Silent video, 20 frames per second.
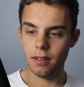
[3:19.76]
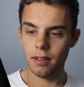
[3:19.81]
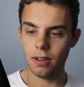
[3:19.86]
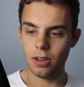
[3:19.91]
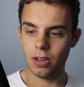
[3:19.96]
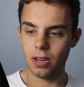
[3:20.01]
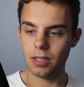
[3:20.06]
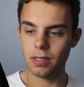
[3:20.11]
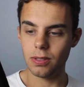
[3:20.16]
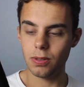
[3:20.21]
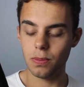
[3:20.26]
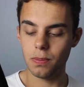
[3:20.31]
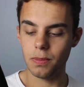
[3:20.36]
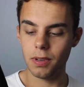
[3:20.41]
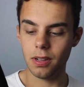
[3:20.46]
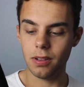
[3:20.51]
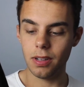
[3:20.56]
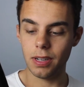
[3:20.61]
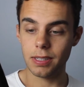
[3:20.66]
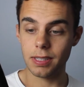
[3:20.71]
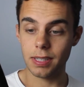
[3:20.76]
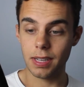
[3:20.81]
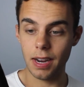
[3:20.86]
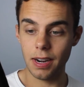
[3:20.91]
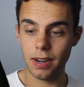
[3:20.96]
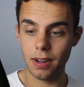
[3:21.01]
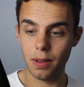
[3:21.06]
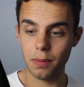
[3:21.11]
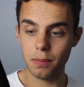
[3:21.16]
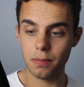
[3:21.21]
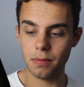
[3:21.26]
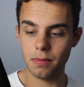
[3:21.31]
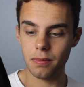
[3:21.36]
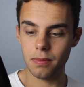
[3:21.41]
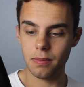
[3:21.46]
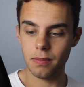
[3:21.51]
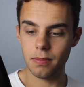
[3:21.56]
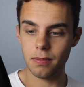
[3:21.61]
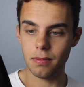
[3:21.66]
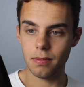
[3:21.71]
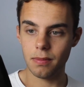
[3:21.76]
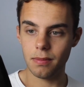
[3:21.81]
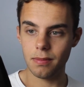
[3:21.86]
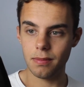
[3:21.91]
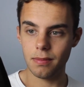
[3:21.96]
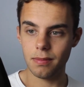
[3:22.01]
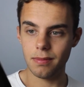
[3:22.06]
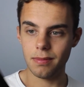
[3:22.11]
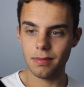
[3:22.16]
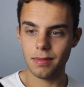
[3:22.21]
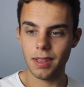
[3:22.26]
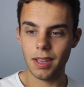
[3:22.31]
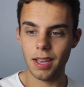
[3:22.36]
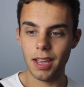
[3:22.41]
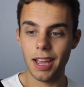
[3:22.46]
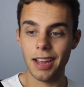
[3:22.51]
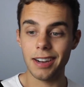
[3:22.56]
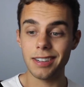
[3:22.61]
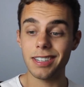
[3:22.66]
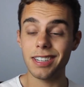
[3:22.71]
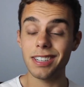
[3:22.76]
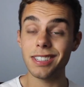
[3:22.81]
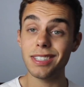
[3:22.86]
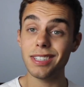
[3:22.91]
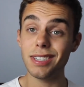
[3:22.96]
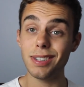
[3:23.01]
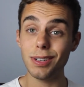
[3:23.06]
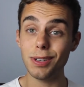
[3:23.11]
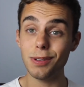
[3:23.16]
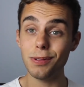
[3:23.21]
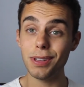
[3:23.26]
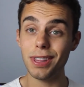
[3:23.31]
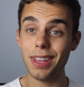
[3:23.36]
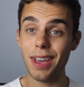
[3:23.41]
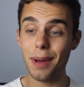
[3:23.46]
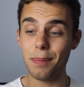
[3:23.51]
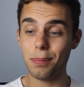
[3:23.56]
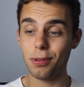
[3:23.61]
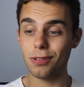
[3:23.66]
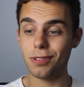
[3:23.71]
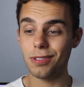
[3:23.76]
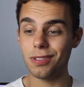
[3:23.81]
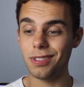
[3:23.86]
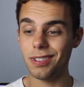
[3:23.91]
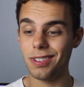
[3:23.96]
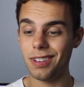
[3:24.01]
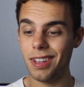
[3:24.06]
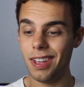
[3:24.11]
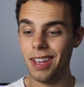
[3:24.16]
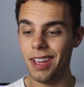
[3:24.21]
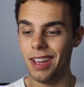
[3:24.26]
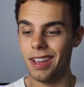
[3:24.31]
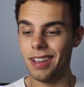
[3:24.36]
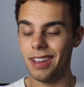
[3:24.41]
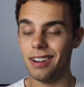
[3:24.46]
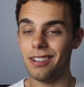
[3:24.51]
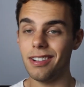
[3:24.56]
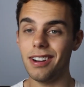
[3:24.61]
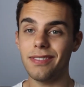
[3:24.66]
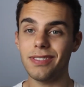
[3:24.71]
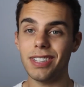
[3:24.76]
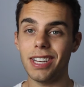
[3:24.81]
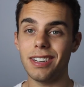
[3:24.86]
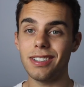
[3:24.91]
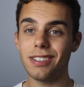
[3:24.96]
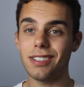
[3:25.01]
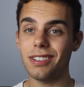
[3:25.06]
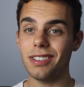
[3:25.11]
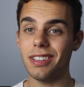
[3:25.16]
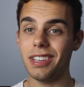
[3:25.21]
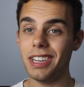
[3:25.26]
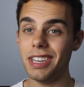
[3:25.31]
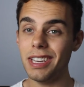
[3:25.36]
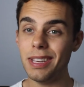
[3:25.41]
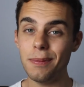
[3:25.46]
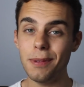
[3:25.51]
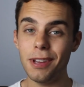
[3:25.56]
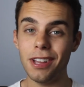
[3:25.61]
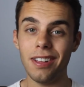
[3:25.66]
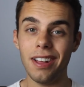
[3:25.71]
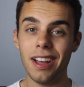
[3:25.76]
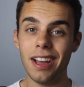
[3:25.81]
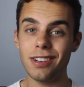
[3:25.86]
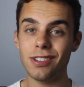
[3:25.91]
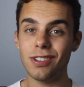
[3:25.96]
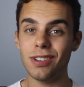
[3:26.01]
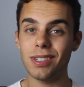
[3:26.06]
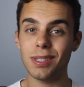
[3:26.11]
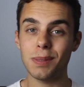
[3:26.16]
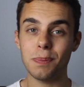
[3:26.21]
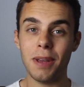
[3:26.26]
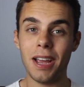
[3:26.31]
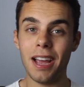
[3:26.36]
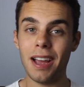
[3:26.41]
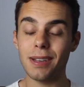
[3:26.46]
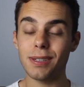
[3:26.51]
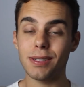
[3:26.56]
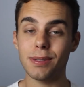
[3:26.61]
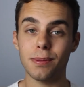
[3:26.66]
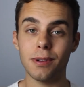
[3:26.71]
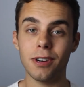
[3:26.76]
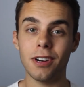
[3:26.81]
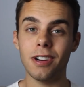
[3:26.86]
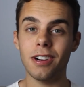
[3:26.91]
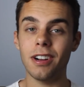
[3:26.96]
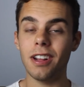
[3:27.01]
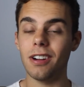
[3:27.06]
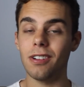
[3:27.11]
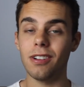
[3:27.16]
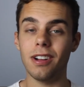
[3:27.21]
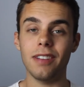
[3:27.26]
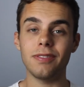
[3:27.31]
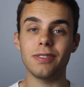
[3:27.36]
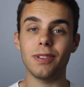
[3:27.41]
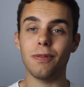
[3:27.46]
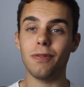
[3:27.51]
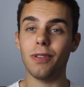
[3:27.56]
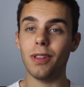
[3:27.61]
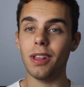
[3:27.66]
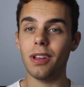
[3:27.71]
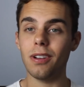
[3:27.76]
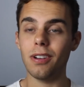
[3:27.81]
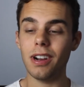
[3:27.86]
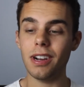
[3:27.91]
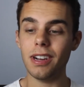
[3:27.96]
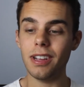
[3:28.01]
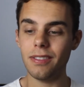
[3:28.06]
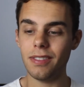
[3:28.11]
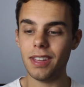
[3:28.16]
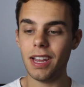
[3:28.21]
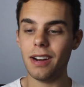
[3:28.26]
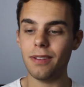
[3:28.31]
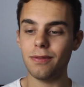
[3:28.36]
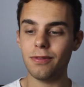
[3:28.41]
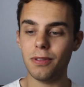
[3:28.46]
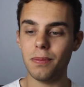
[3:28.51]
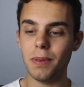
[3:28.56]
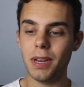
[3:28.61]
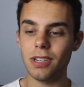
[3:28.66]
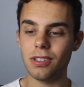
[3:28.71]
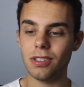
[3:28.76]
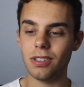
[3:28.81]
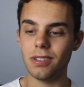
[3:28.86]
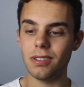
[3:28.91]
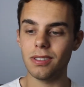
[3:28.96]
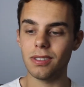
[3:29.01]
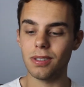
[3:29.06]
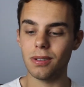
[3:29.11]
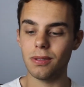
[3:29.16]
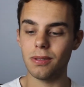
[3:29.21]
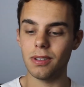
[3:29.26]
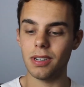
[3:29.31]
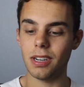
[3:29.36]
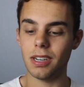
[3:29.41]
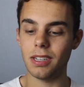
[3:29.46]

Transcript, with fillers: All right, so I'm gonna click sign up and continue with Apple. I don't have to enter the email address, password. I don't have to fill out any of that information. So we're